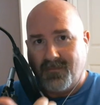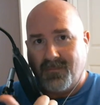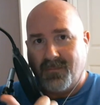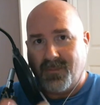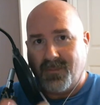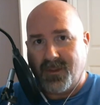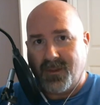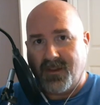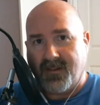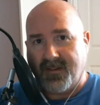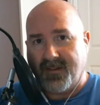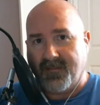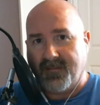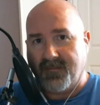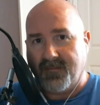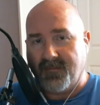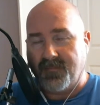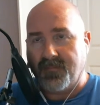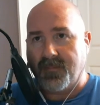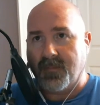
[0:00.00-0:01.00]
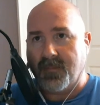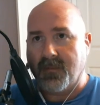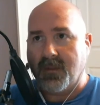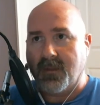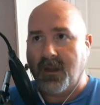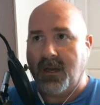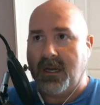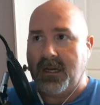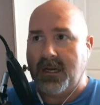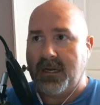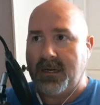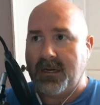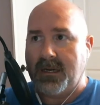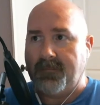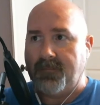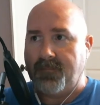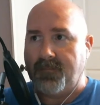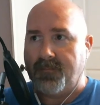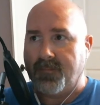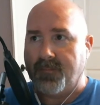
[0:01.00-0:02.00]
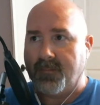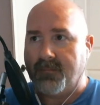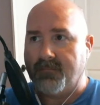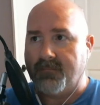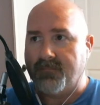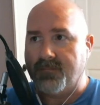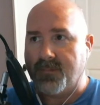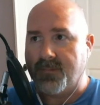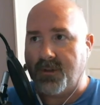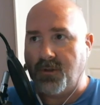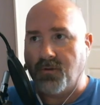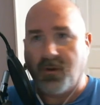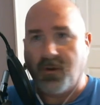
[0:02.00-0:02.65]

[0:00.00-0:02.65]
Yeah, it is. You